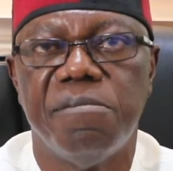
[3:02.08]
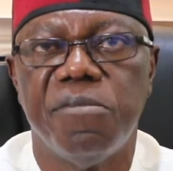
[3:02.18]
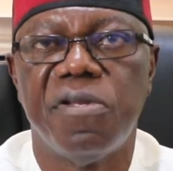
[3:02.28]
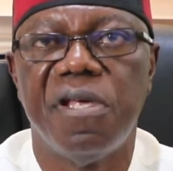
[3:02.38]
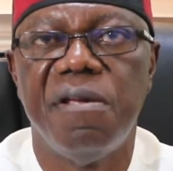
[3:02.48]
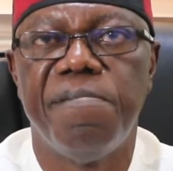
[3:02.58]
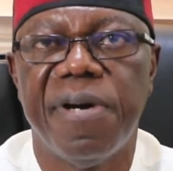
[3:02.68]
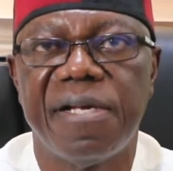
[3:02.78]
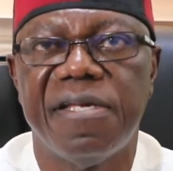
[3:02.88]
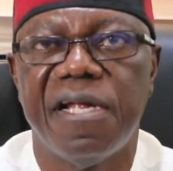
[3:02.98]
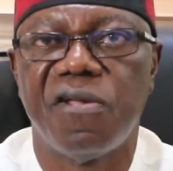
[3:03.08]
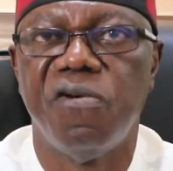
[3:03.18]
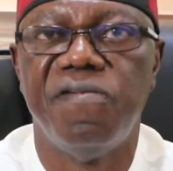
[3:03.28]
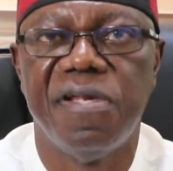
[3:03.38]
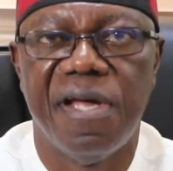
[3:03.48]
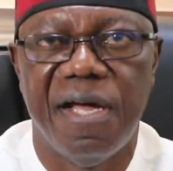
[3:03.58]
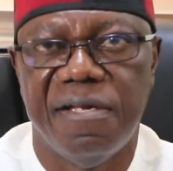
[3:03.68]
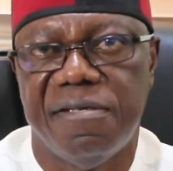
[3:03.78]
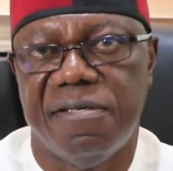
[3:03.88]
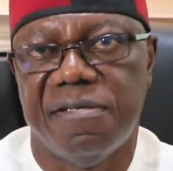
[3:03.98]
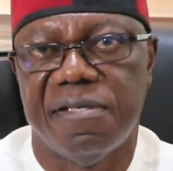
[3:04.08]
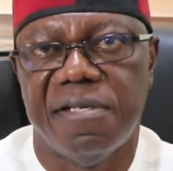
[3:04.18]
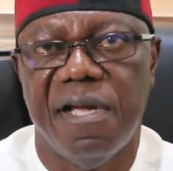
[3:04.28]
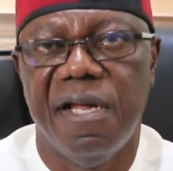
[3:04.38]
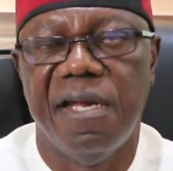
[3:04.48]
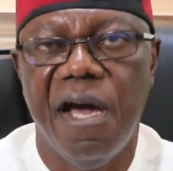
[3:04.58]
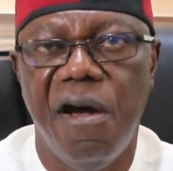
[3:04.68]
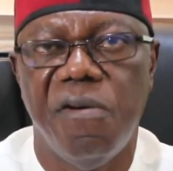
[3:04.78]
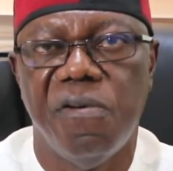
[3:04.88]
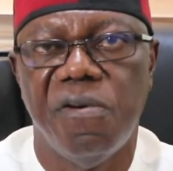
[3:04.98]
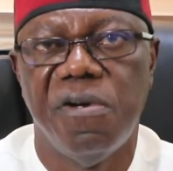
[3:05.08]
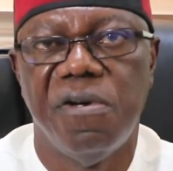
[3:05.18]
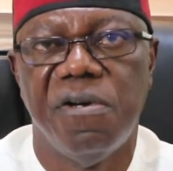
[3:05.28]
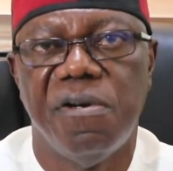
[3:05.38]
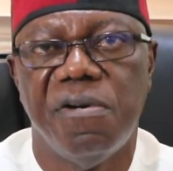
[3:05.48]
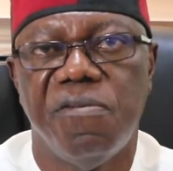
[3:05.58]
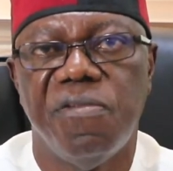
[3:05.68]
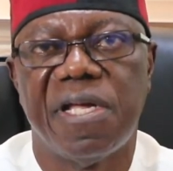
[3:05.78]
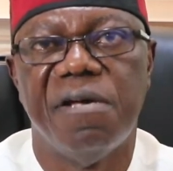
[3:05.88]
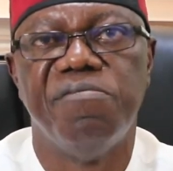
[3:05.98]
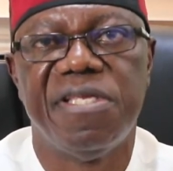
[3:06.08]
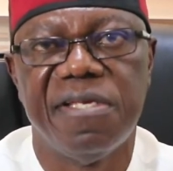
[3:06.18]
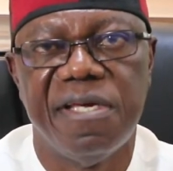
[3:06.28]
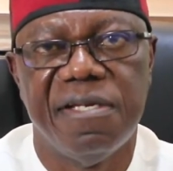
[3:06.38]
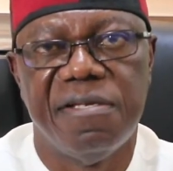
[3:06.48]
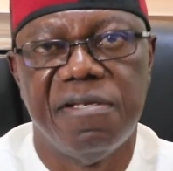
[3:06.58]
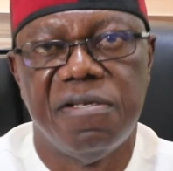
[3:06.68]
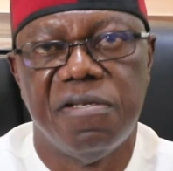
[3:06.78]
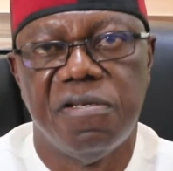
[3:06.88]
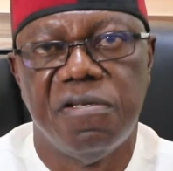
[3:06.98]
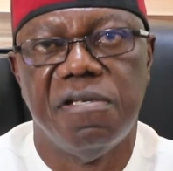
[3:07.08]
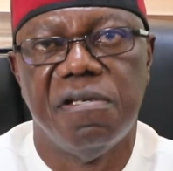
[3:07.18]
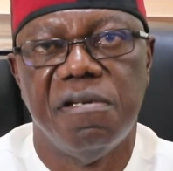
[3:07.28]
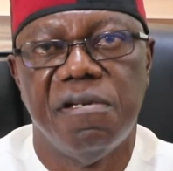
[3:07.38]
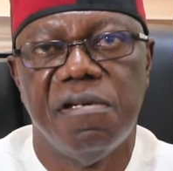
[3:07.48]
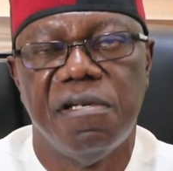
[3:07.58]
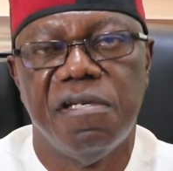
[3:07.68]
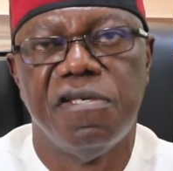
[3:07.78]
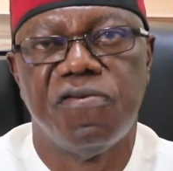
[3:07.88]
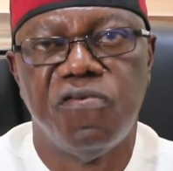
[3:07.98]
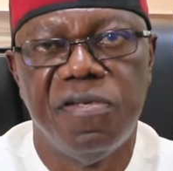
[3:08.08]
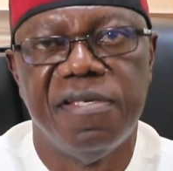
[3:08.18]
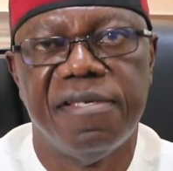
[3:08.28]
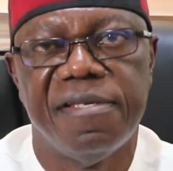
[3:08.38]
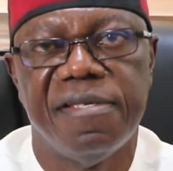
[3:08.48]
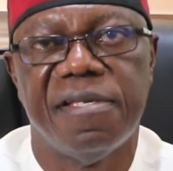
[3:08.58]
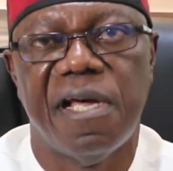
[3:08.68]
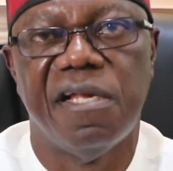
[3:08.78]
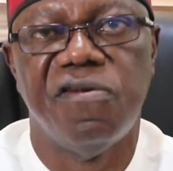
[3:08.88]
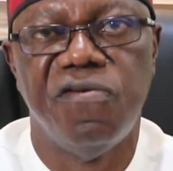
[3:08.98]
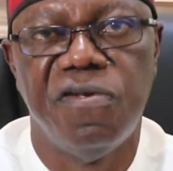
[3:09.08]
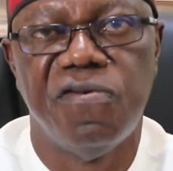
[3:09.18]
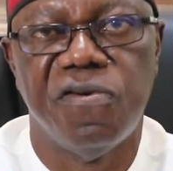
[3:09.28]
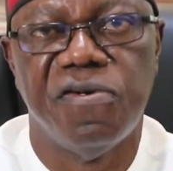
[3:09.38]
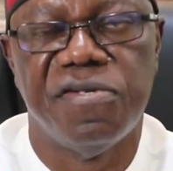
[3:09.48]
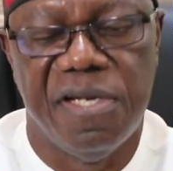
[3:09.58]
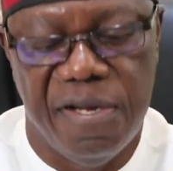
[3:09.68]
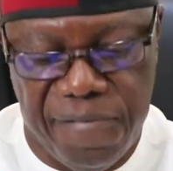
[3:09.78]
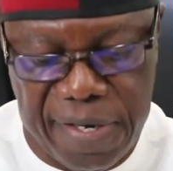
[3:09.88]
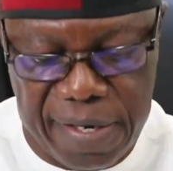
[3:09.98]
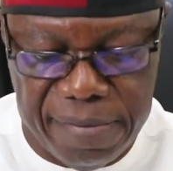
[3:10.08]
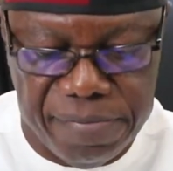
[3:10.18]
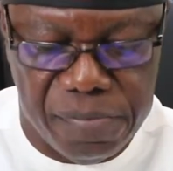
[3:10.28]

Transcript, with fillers: but the impact that COVID has and how we can mitigate what these two diseases are doing to us in Africa.